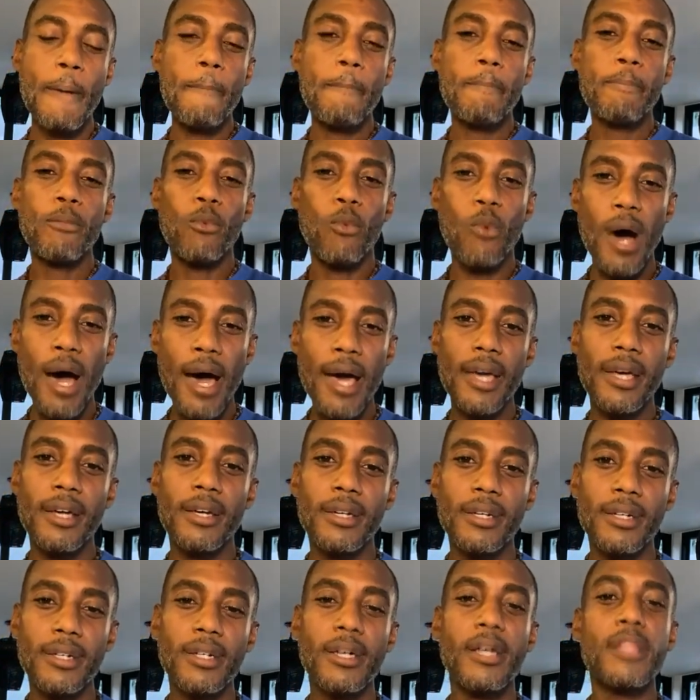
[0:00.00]
Why?
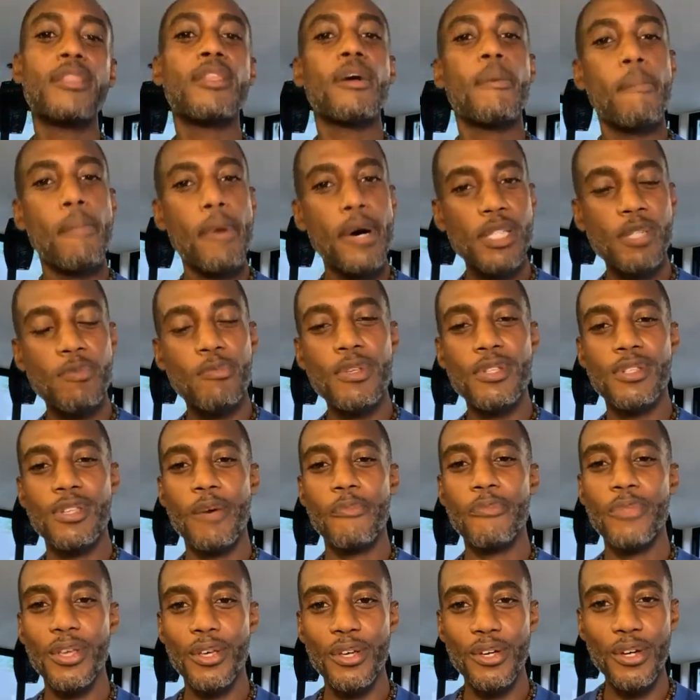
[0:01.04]
There must be
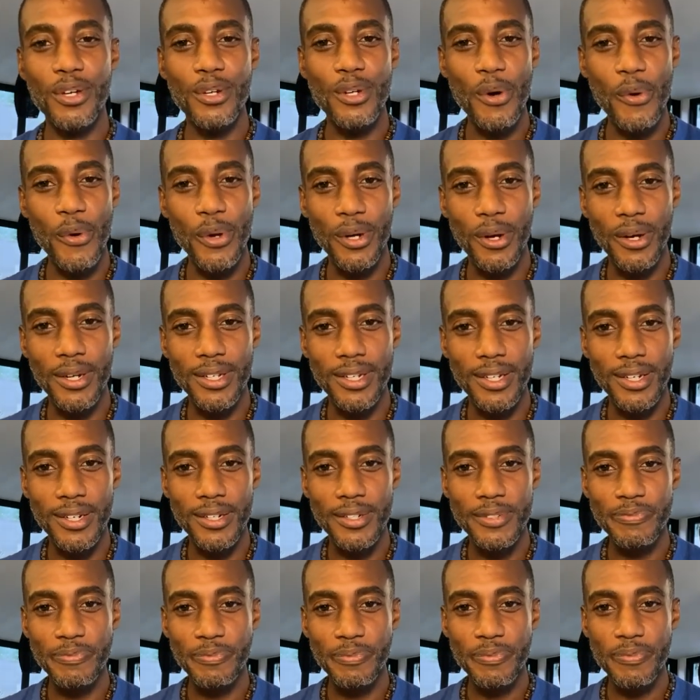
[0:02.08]
something good going on here.
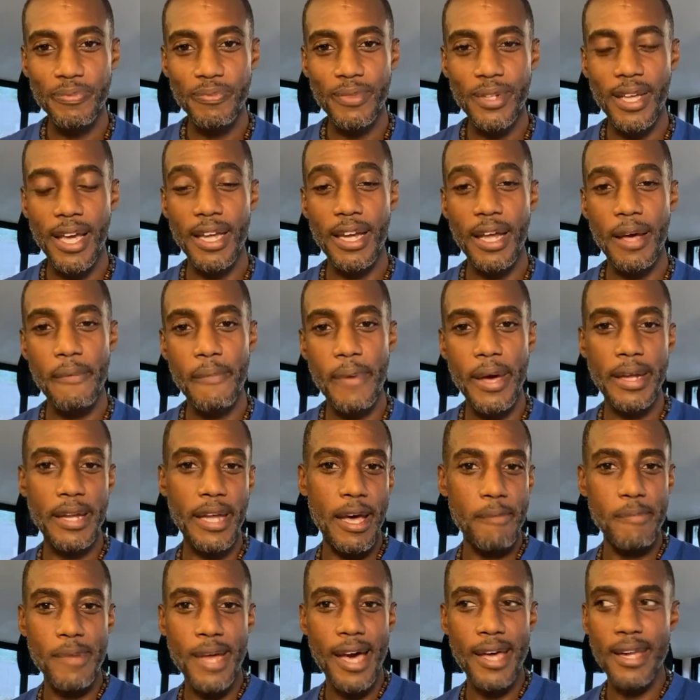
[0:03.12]
And
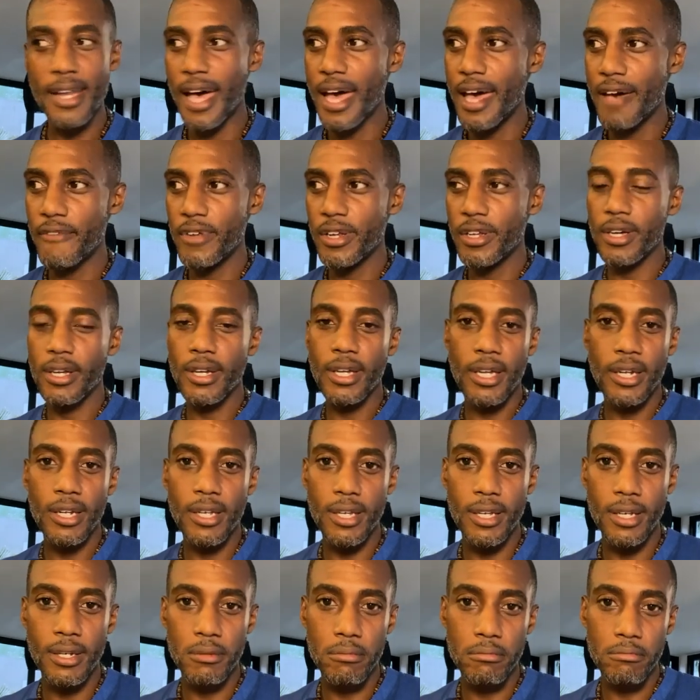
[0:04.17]
I haven't done
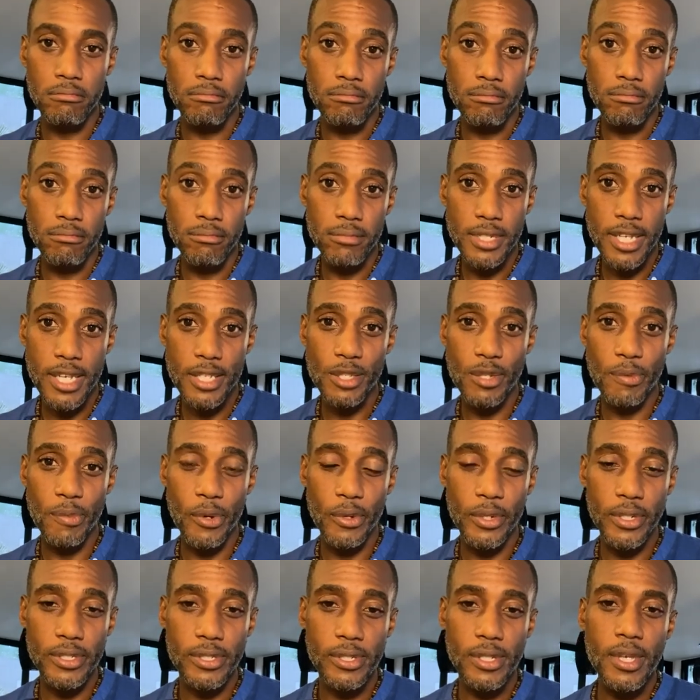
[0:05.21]
any
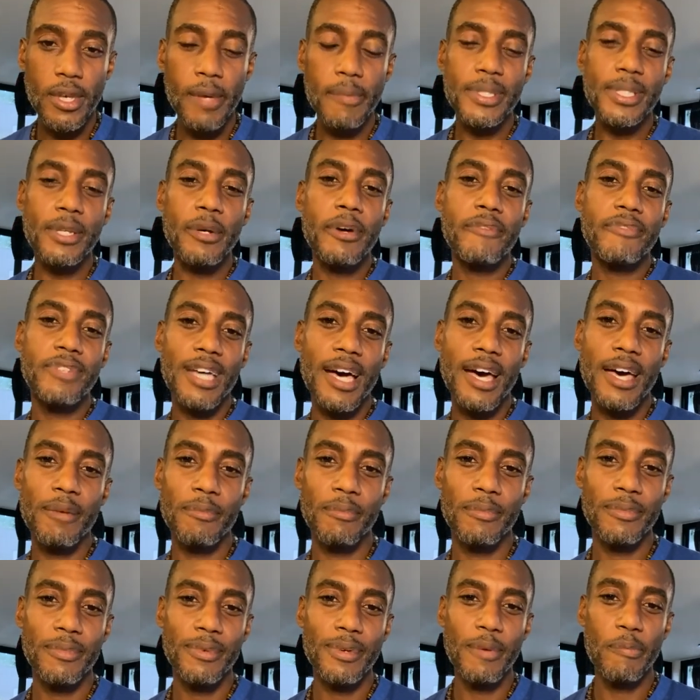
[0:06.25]
testimonies because I don't have time.
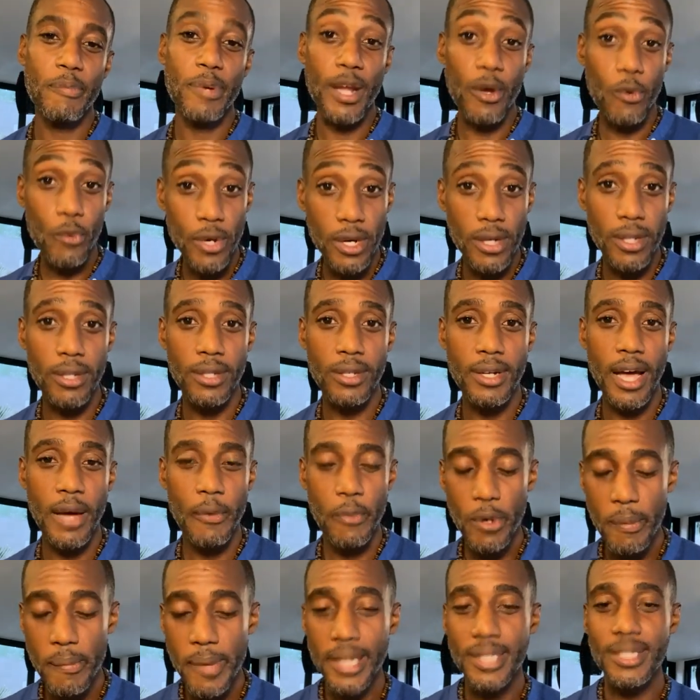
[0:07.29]
But I
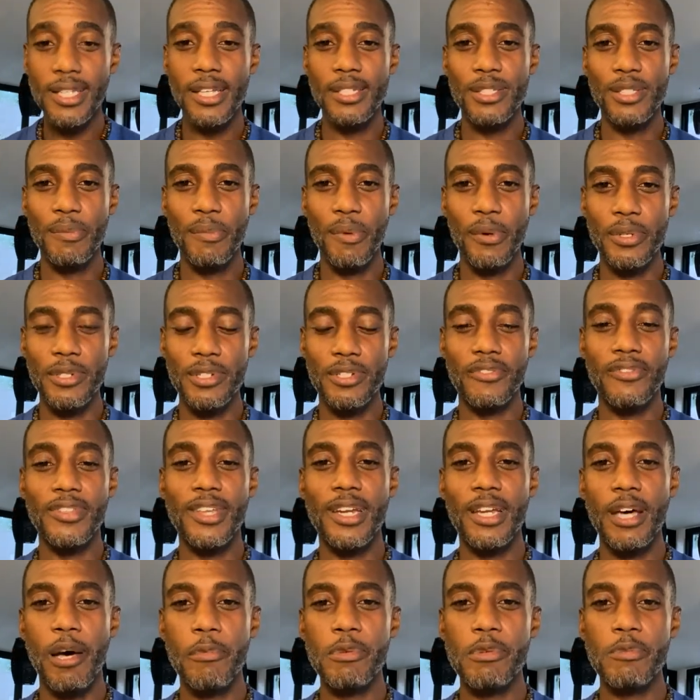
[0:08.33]
will make testimonies if that
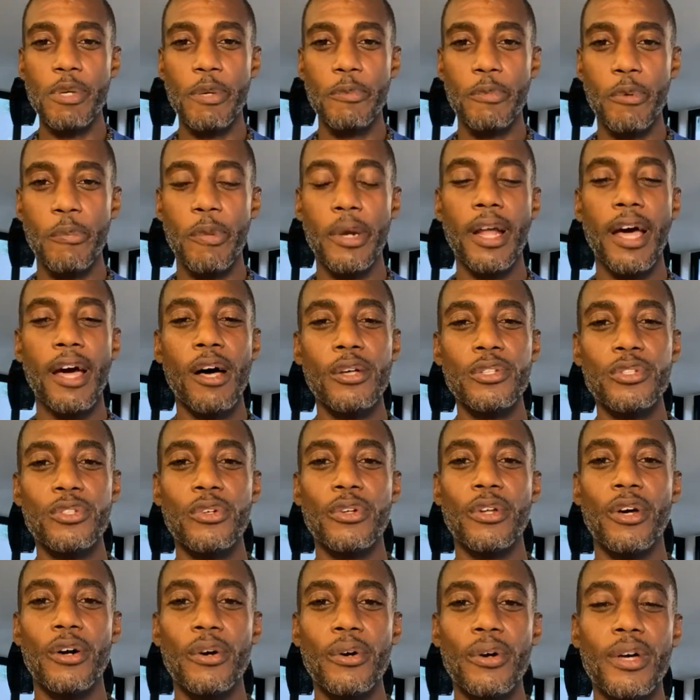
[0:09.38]
helps people. But I also
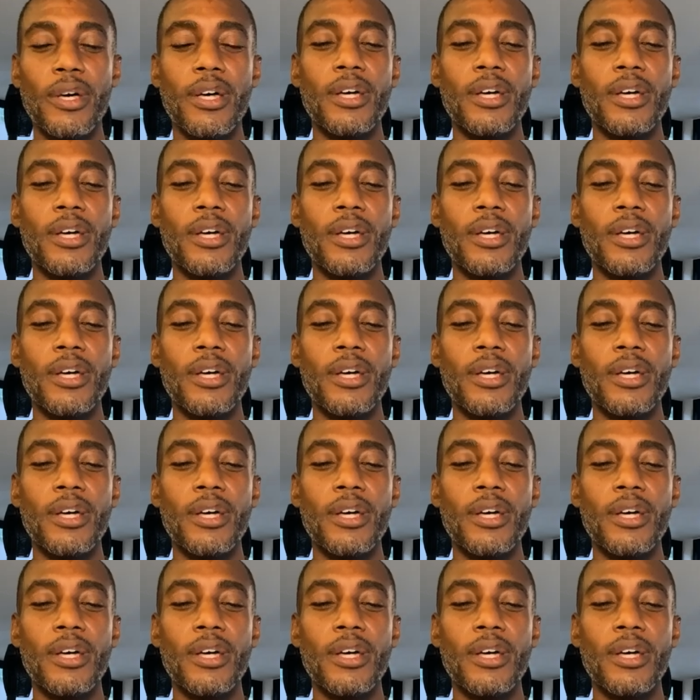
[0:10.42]
know,